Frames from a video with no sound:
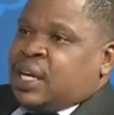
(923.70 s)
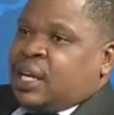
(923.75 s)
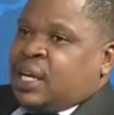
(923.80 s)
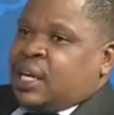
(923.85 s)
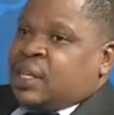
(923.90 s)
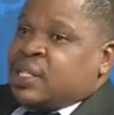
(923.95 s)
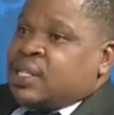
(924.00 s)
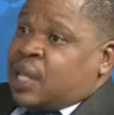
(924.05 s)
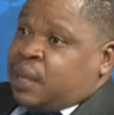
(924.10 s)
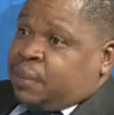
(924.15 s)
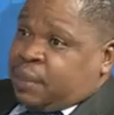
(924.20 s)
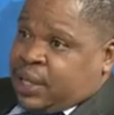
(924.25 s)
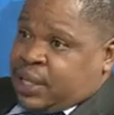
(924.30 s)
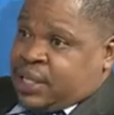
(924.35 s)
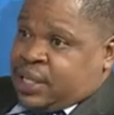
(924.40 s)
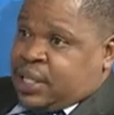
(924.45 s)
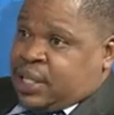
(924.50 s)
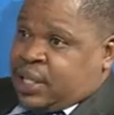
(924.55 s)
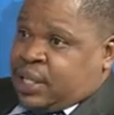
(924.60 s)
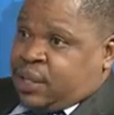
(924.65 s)

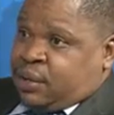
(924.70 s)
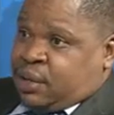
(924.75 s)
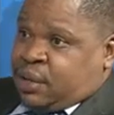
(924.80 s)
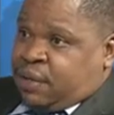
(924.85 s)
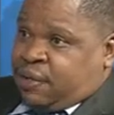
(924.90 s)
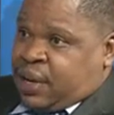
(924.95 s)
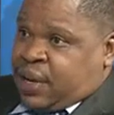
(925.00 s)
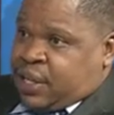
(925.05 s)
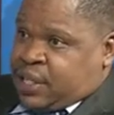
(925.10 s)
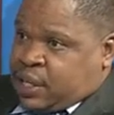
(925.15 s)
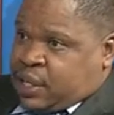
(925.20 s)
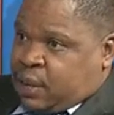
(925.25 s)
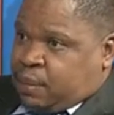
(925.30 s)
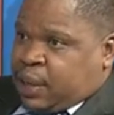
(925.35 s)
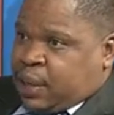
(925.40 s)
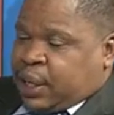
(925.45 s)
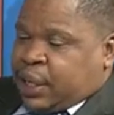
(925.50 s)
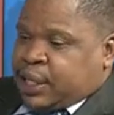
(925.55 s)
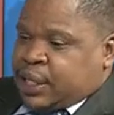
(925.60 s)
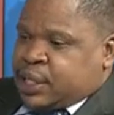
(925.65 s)
instability into the financial
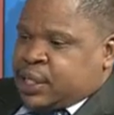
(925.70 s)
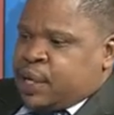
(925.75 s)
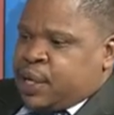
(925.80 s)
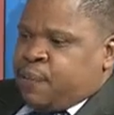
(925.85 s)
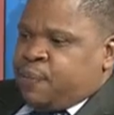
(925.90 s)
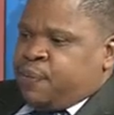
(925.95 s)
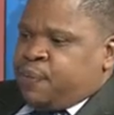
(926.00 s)
markets.